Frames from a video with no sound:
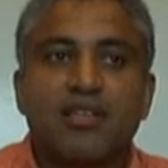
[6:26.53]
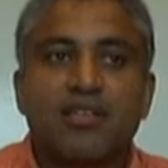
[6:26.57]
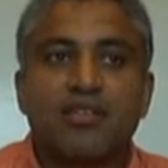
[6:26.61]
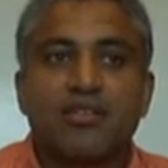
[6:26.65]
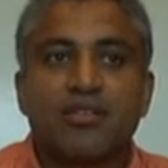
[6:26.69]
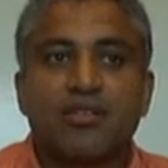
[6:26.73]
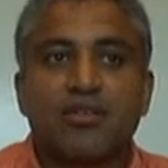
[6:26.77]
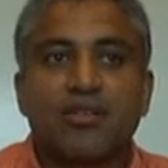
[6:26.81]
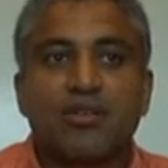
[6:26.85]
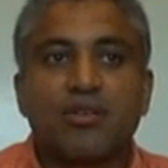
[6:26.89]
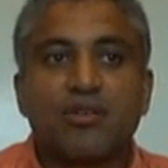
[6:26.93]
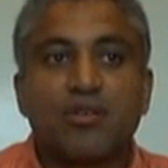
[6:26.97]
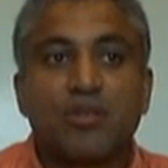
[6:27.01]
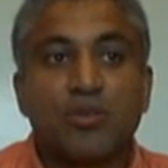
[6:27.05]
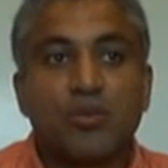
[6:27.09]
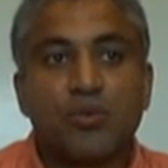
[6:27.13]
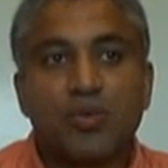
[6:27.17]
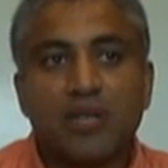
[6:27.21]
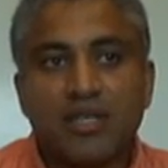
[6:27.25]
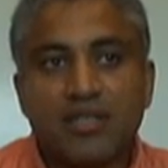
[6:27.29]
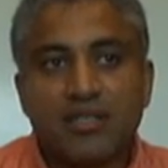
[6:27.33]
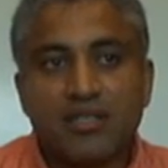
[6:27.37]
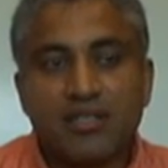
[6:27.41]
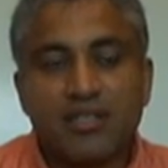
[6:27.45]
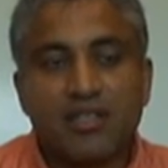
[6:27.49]
So you
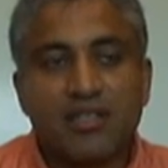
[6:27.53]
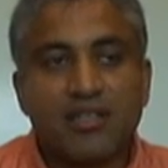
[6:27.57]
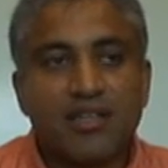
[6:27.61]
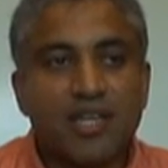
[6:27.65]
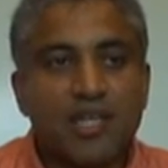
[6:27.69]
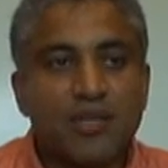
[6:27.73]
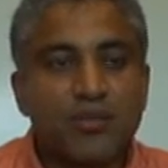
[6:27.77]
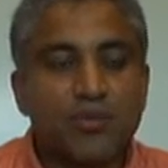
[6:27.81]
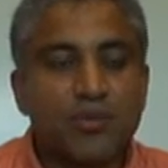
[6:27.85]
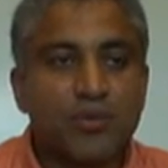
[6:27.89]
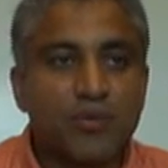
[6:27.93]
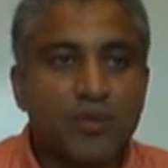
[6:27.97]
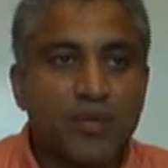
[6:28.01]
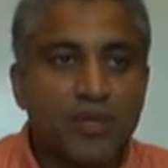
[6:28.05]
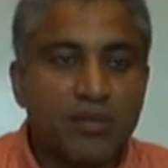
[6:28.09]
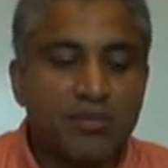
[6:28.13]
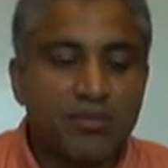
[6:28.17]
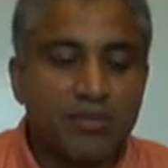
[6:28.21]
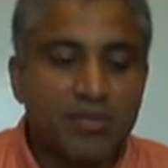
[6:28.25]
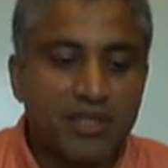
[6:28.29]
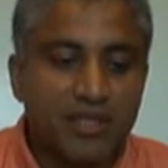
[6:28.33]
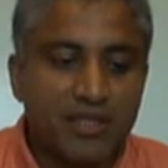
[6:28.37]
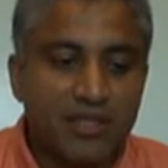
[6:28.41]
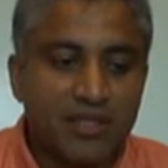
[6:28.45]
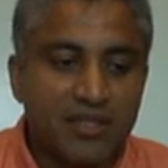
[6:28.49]
will see that we will
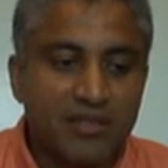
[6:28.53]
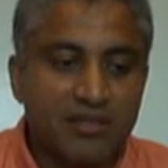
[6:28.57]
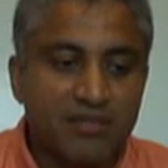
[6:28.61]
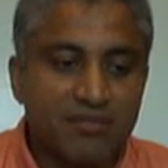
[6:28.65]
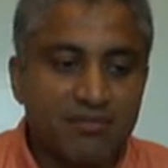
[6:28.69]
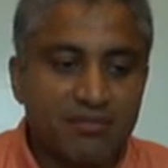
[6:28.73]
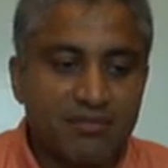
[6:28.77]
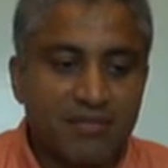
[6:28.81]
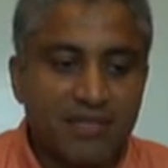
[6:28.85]
be